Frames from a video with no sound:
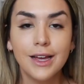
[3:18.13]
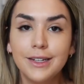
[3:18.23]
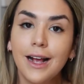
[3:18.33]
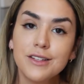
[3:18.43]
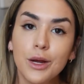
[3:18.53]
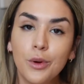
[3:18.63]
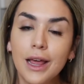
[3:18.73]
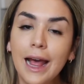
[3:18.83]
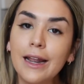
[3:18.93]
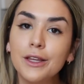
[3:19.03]
Next, I want to
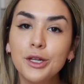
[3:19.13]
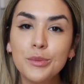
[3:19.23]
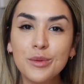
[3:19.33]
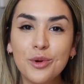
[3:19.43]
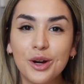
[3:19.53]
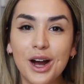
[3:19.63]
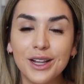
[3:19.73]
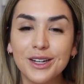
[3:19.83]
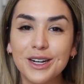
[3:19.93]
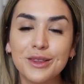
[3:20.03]
add a little bit more
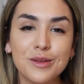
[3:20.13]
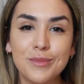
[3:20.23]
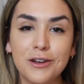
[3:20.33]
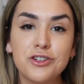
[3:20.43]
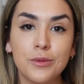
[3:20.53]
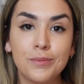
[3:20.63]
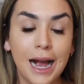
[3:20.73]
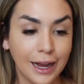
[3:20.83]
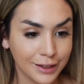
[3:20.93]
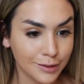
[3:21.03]
color and dimension
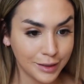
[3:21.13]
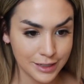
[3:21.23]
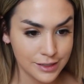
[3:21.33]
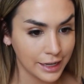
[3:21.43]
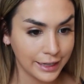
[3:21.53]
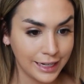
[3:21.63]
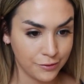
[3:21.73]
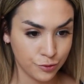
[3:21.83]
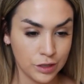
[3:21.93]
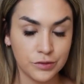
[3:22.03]
back into my skin
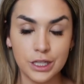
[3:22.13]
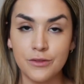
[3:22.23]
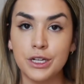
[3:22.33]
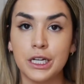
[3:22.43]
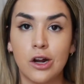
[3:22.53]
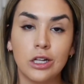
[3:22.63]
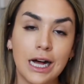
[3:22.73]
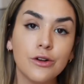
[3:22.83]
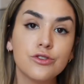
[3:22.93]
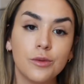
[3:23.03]
after we've evened it all
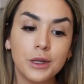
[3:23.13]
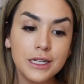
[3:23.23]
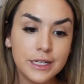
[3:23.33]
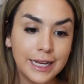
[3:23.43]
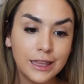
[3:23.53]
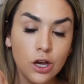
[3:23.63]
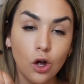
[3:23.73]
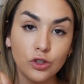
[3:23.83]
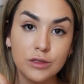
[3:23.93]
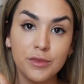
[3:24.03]
out. So I'm going to take the
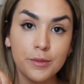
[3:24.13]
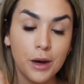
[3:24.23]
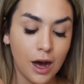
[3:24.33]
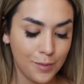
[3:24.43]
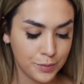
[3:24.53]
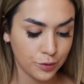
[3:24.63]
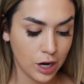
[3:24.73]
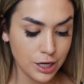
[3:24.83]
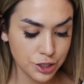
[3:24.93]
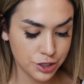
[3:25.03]
Ultimate Pop
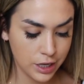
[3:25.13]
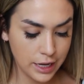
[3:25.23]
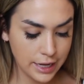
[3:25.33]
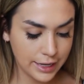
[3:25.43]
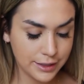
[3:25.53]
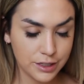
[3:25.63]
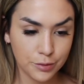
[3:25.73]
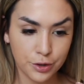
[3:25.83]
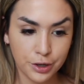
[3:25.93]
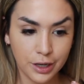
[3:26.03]
brush and some
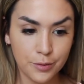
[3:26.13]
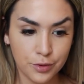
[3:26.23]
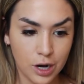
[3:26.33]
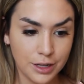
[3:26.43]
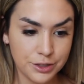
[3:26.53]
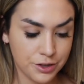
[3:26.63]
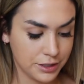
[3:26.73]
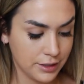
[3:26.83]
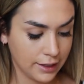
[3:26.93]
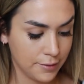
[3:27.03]
cream bronzer. This
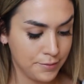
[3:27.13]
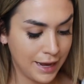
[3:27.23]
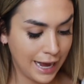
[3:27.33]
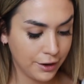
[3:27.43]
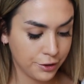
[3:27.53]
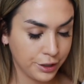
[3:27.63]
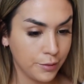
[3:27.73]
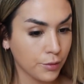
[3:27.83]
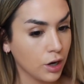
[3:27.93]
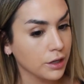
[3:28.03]
is like a matte
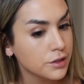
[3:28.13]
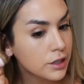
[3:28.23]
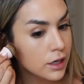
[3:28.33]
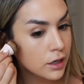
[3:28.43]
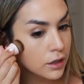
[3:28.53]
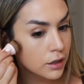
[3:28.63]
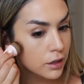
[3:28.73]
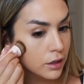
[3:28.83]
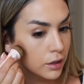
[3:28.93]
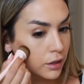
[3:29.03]
cream bronzer.
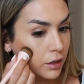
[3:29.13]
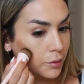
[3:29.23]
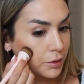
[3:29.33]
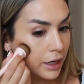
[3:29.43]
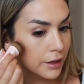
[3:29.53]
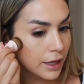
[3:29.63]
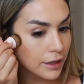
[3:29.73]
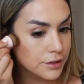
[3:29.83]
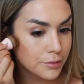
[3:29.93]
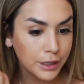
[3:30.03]
Apply
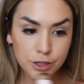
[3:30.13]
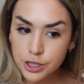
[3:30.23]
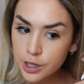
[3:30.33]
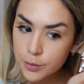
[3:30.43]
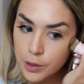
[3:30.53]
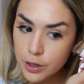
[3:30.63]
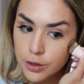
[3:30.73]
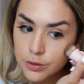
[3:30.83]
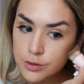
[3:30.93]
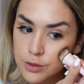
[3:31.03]
that to my
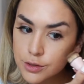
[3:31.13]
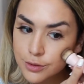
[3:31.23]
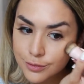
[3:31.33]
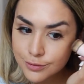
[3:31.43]
cheekbones,